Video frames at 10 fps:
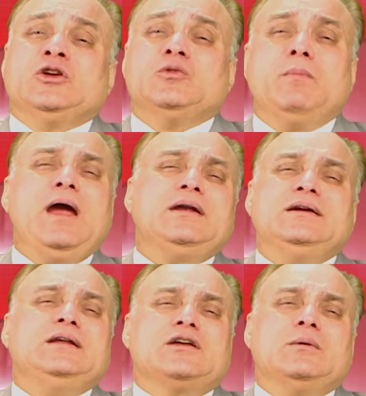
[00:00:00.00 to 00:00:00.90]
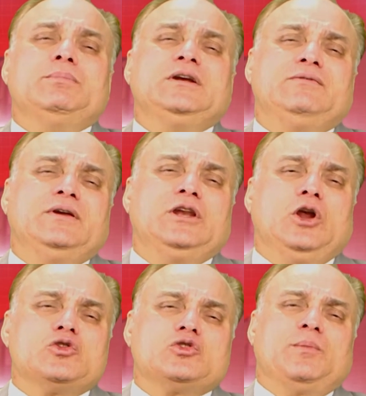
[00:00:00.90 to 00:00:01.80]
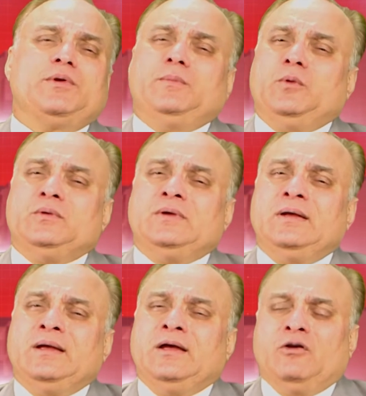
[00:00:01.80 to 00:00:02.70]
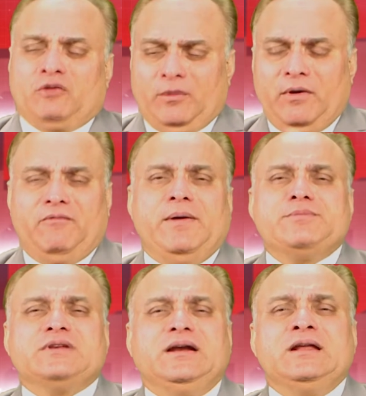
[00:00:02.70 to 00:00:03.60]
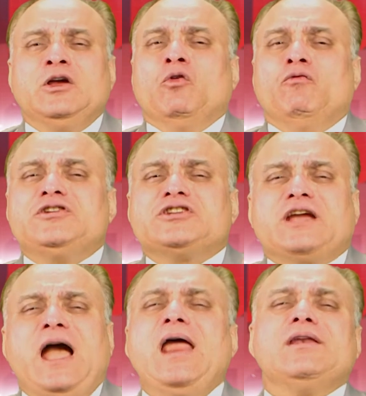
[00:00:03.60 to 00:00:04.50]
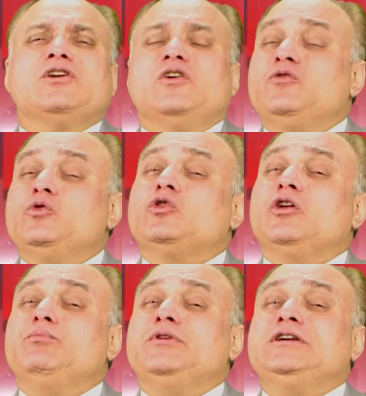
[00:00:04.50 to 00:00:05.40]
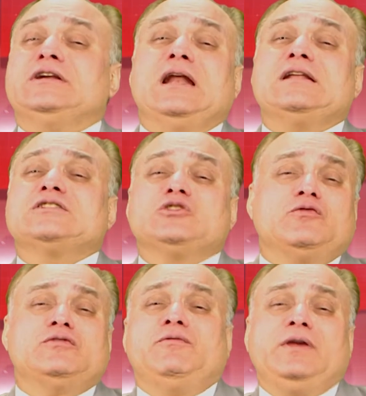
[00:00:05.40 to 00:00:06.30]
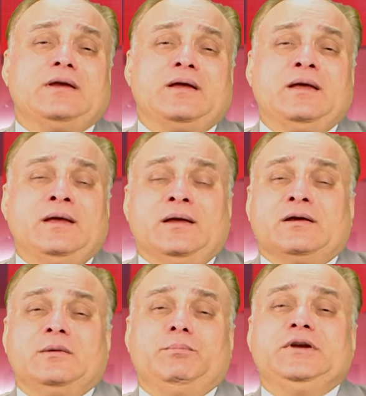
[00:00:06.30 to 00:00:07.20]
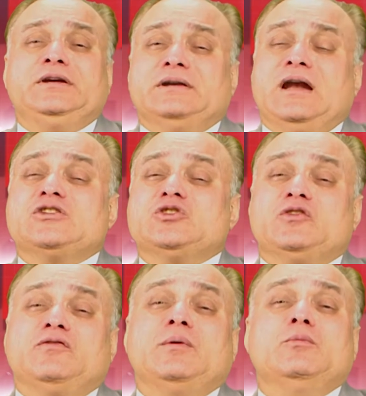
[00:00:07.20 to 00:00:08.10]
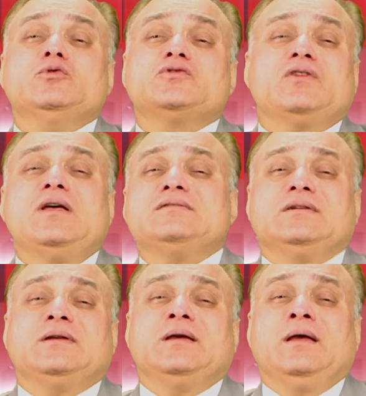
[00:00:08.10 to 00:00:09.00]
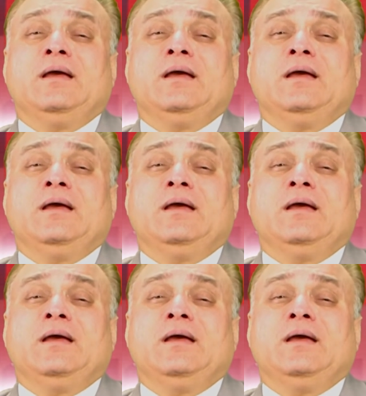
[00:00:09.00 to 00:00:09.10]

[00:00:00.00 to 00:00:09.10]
You might need a complete weekly horoscope report from a website, which can give you complete analysis of the week, complete analysis of the moon's transit,